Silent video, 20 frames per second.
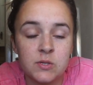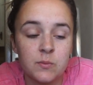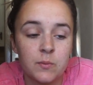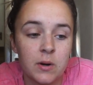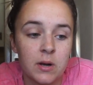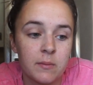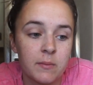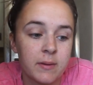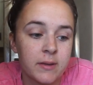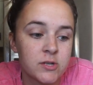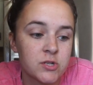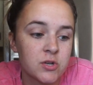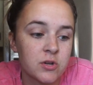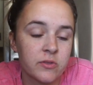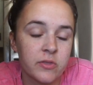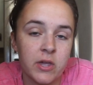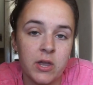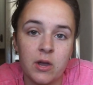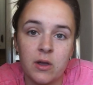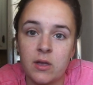You want to make sure
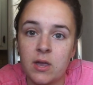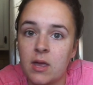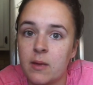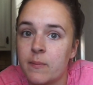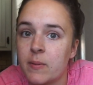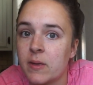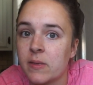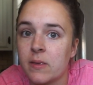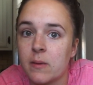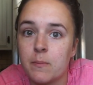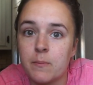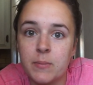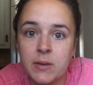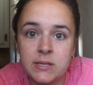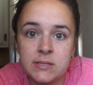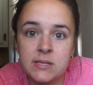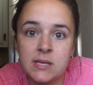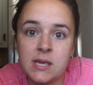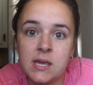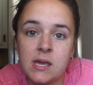that you're keeping them
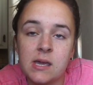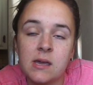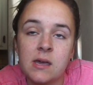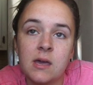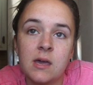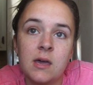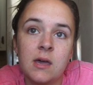busy